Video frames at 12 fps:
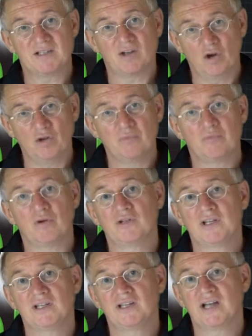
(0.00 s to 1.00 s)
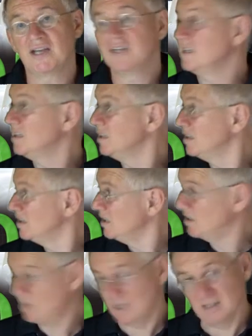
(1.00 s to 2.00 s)
the oil protein diet in
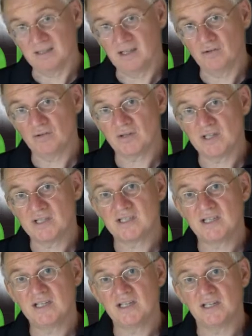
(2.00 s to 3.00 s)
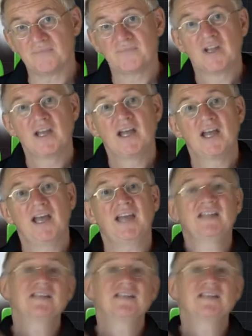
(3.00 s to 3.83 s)
detail, how you can see here. And the